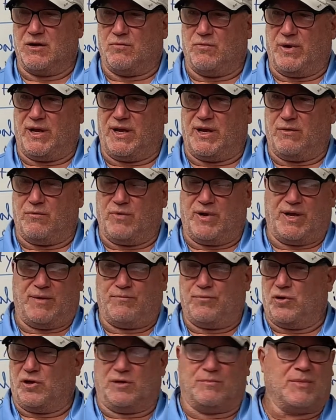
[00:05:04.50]
we
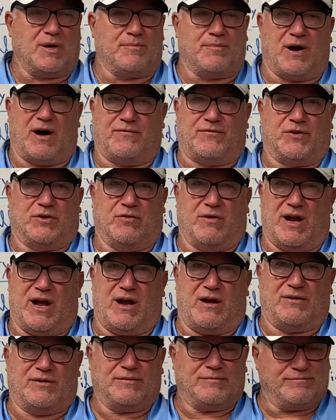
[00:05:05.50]
pull them up off the
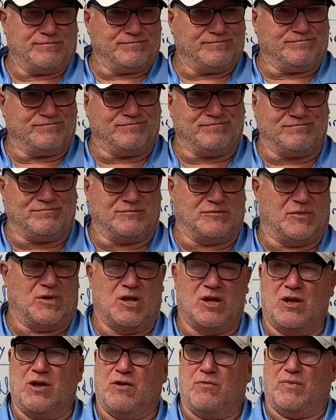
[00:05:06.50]
ground.
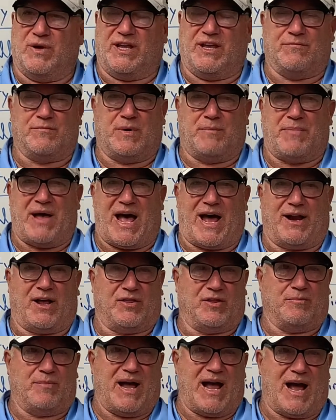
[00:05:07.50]
We give them a pat on
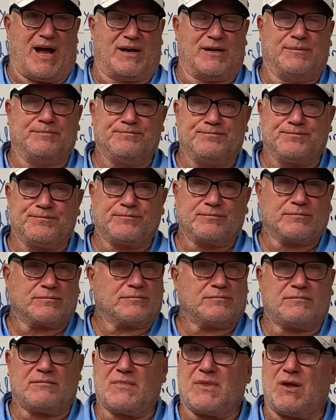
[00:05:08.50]
the back.
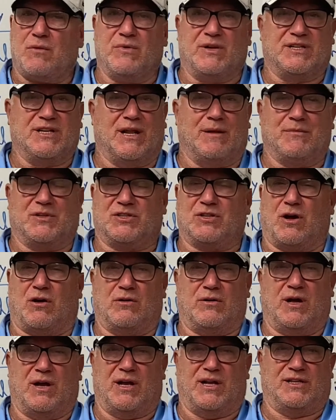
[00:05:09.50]
We tell them
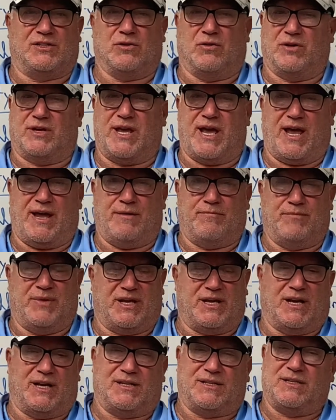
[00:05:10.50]
it's okay,
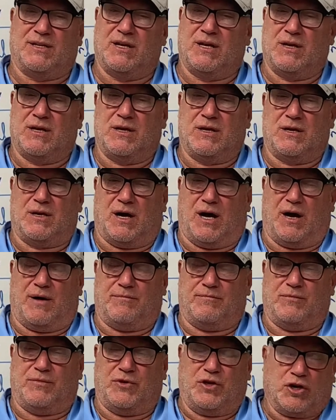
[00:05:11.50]
because
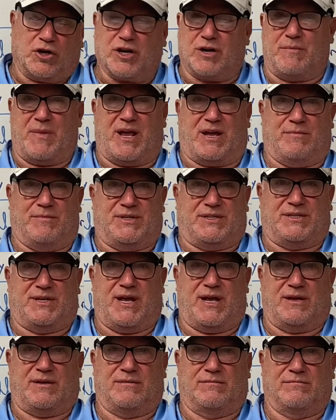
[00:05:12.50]
you're going to make a
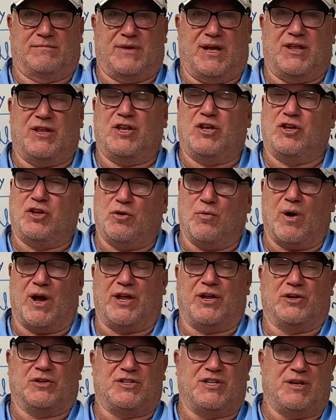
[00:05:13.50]
mistake, and you want
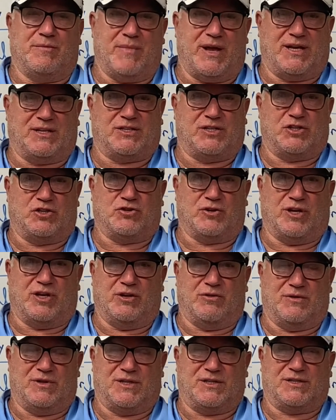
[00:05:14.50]
your teammates to treat
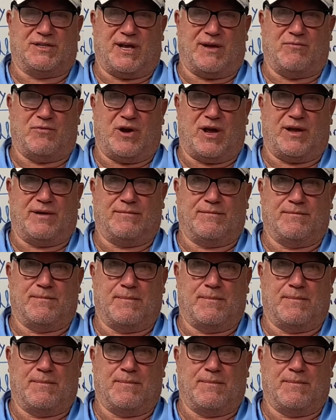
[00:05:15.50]
you in the same way.